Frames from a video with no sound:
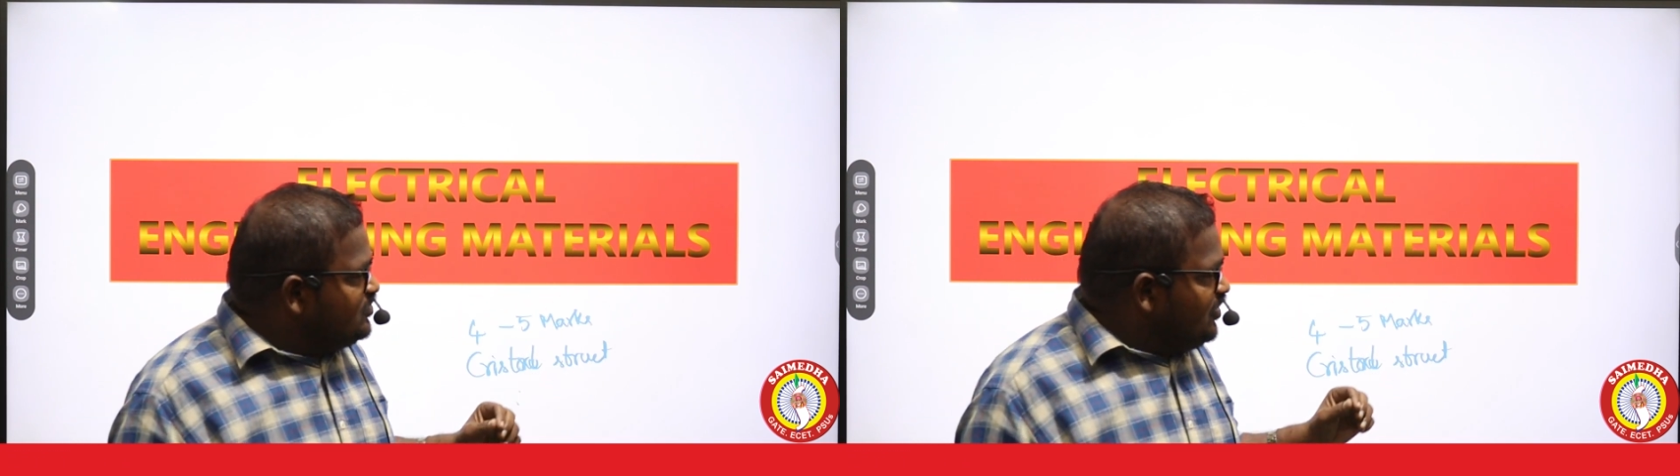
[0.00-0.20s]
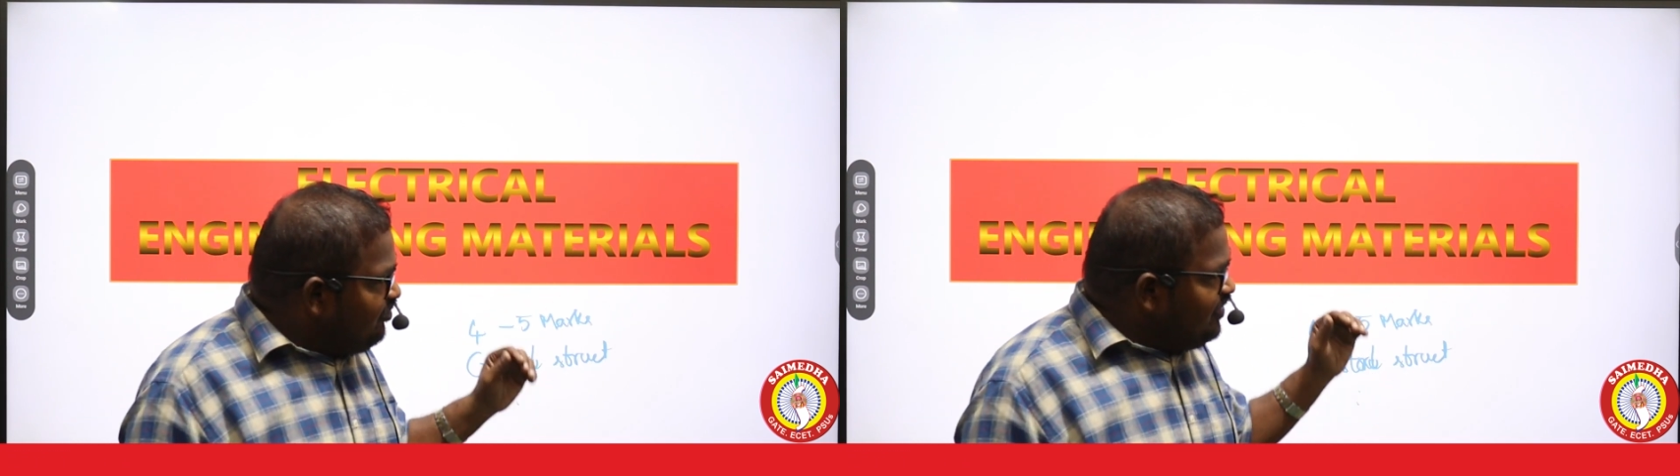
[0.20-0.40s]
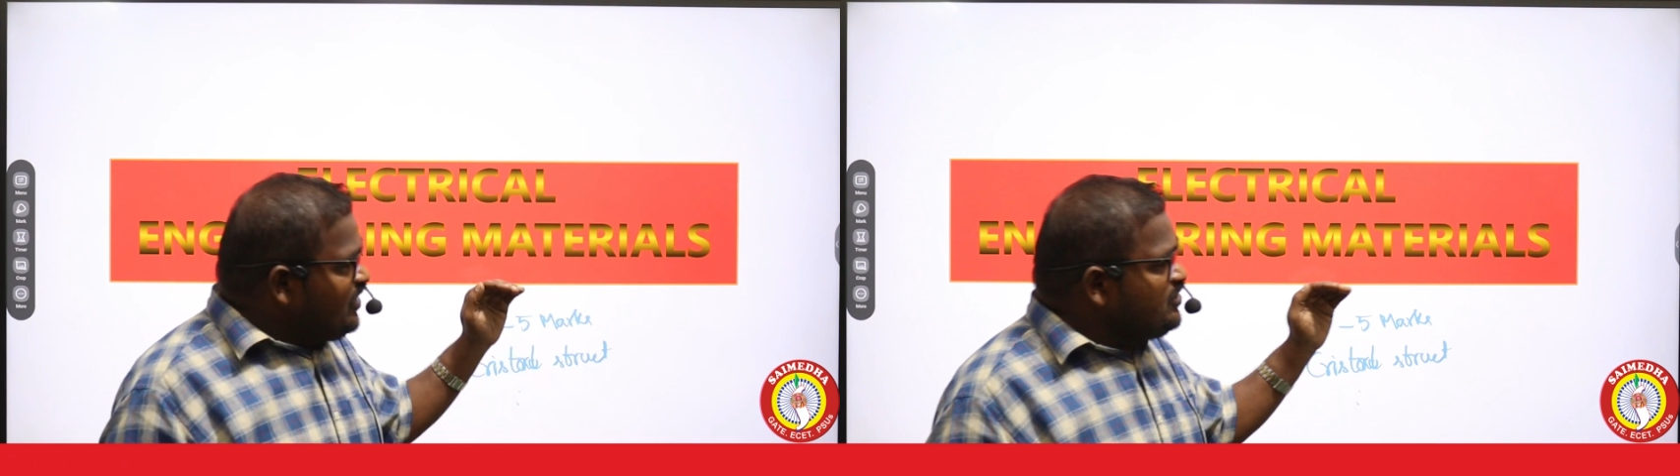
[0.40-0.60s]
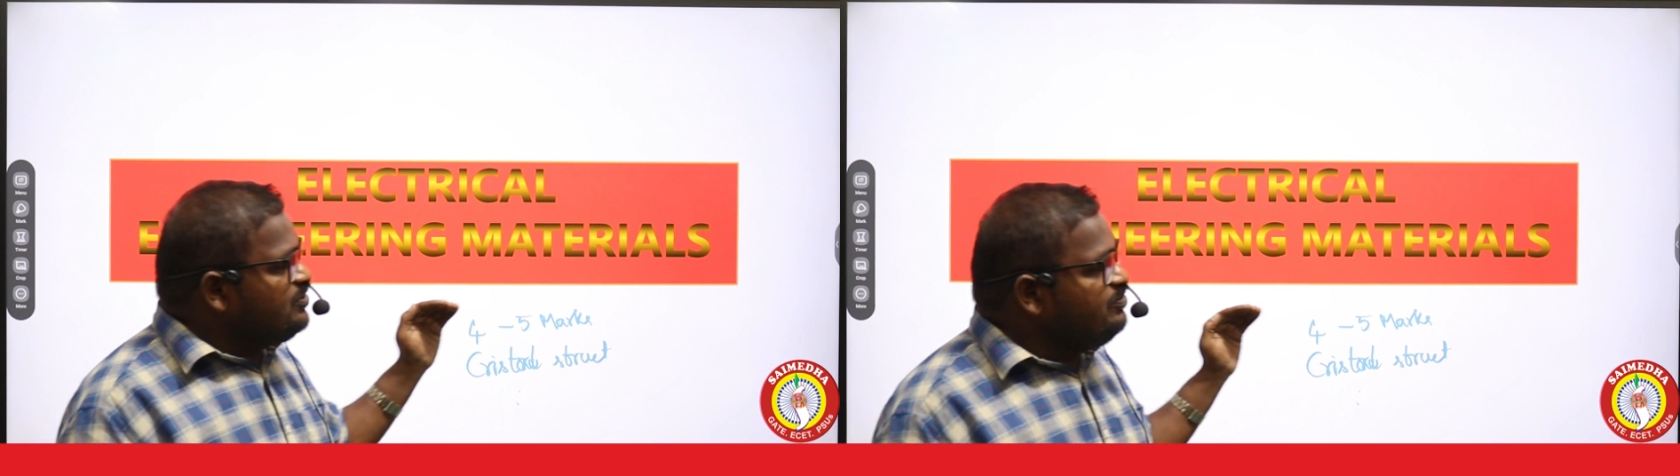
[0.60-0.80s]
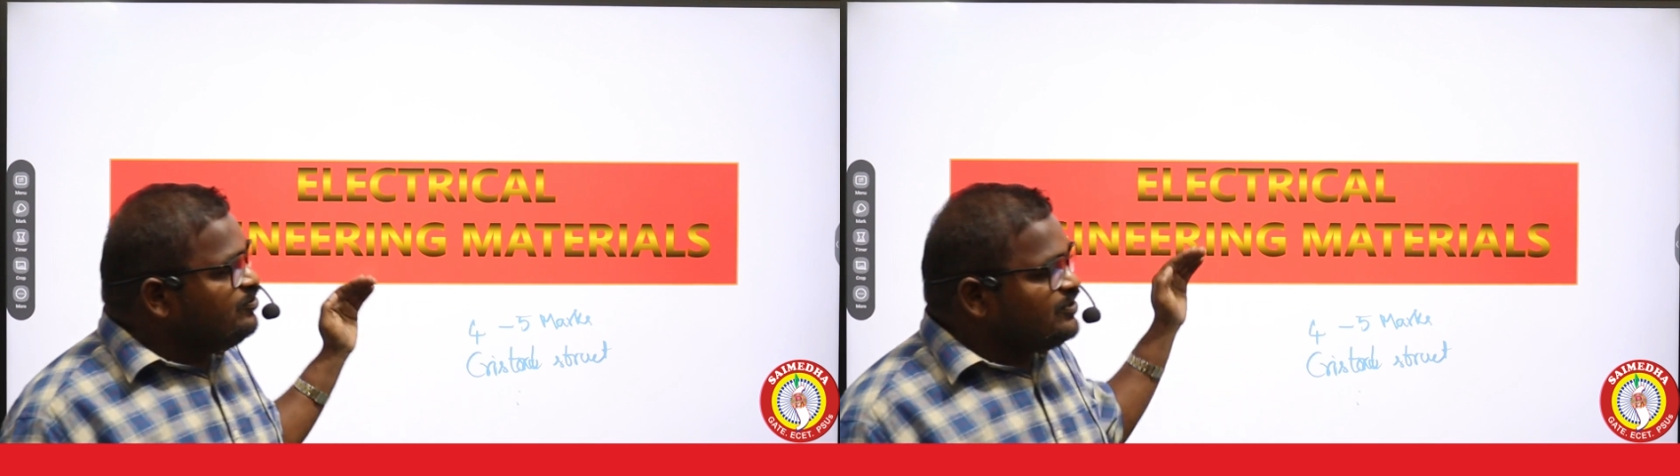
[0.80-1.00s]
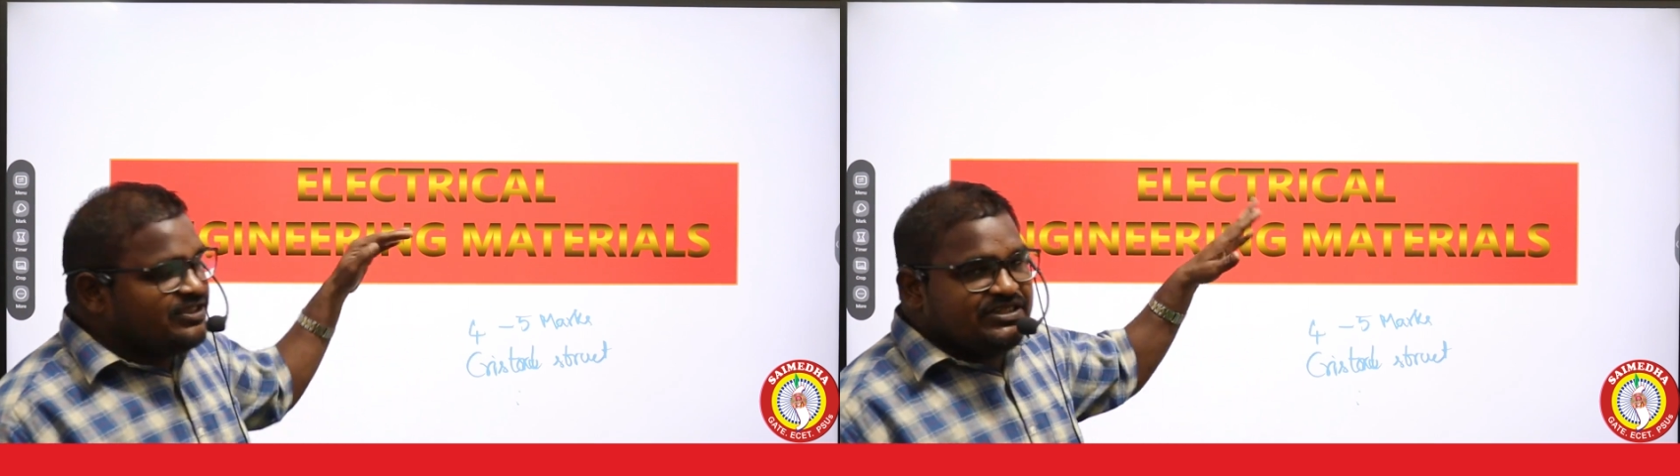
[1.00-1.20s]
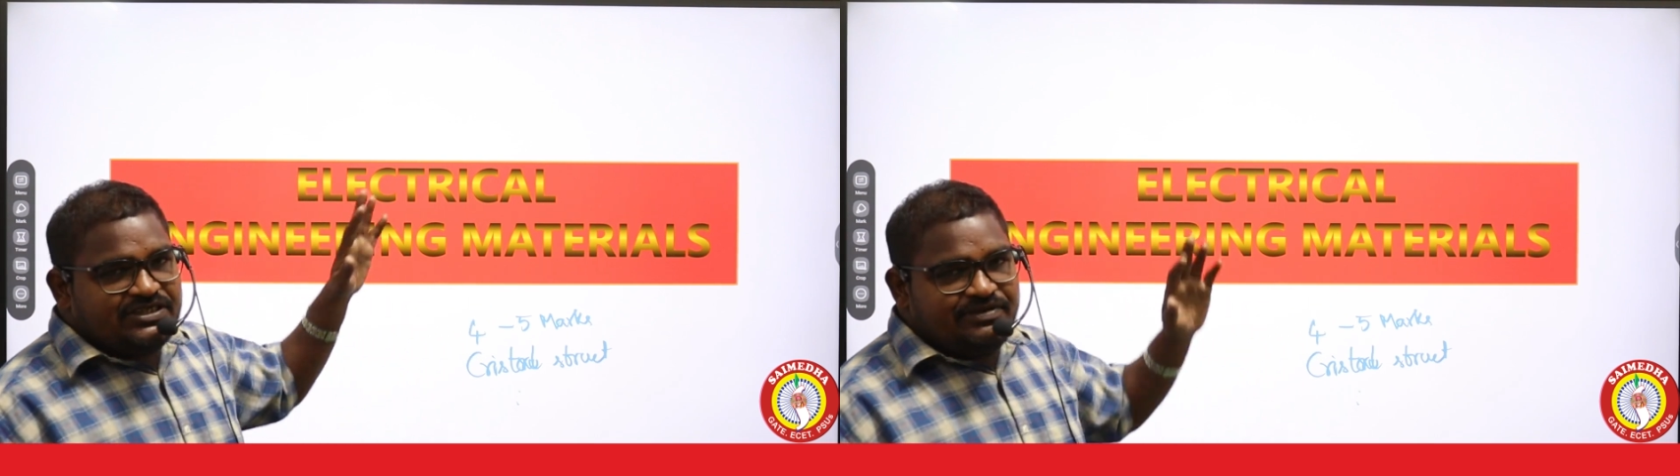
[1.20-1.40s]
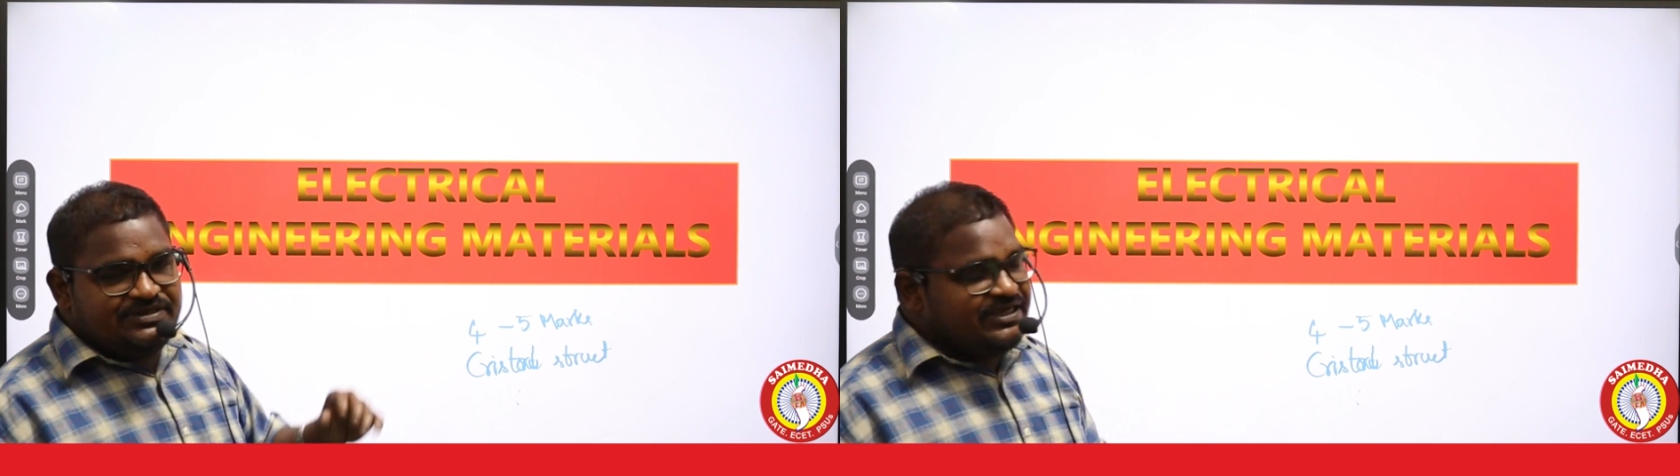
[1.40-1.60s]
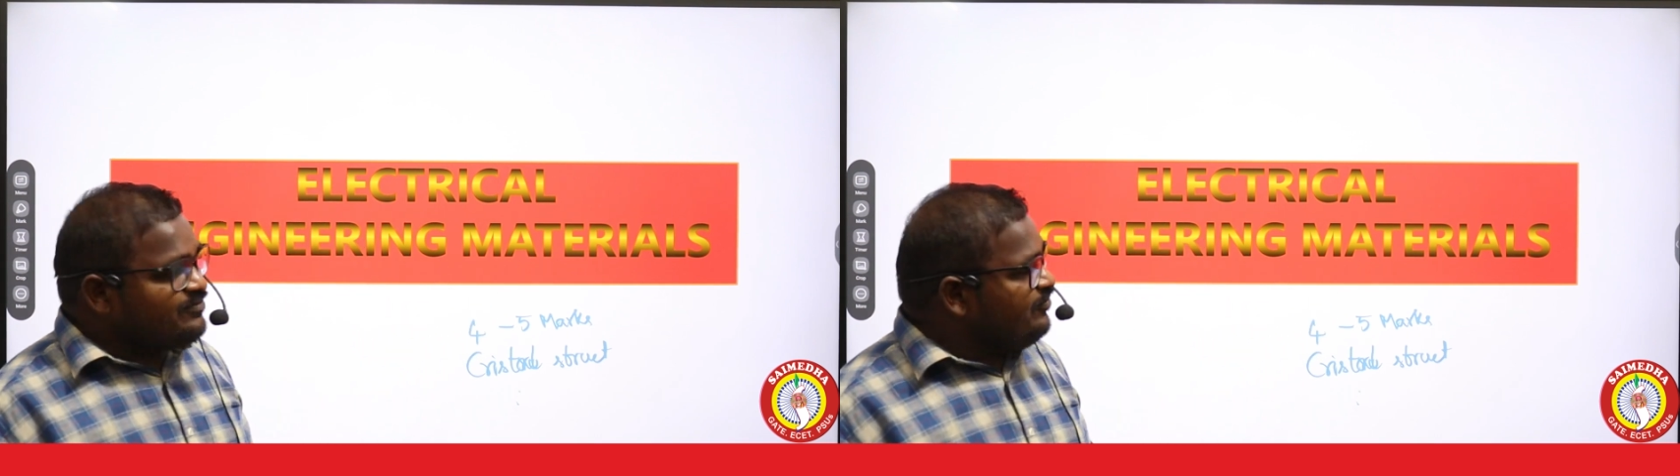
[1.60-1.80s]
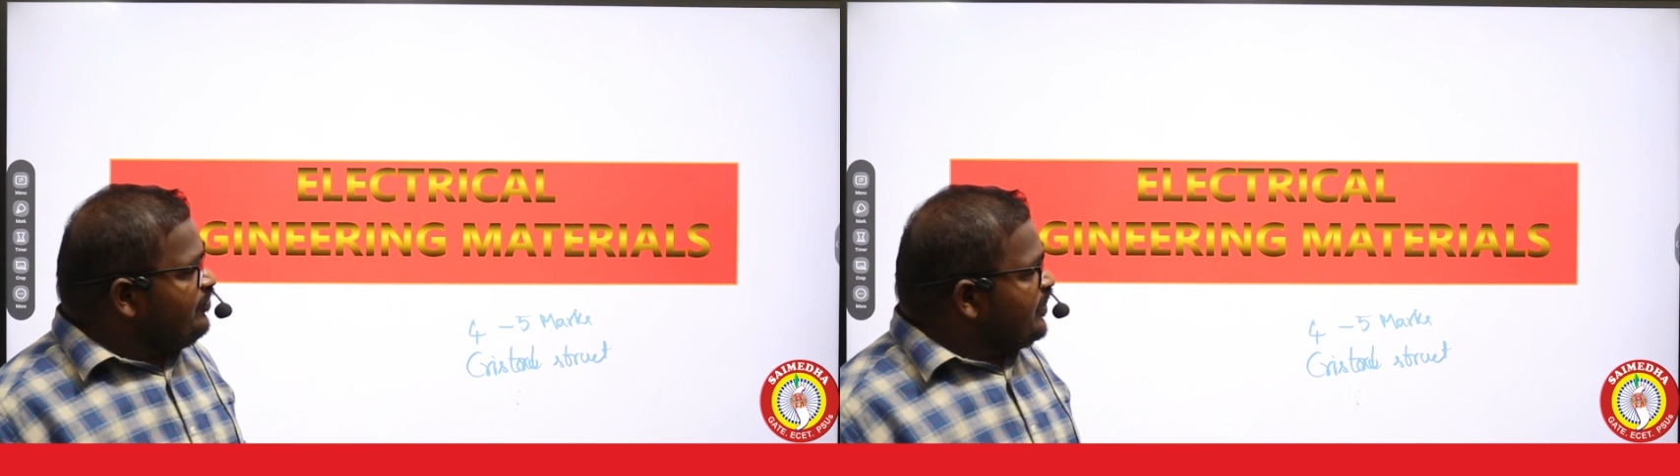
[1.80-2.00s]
so now let us we move to this subject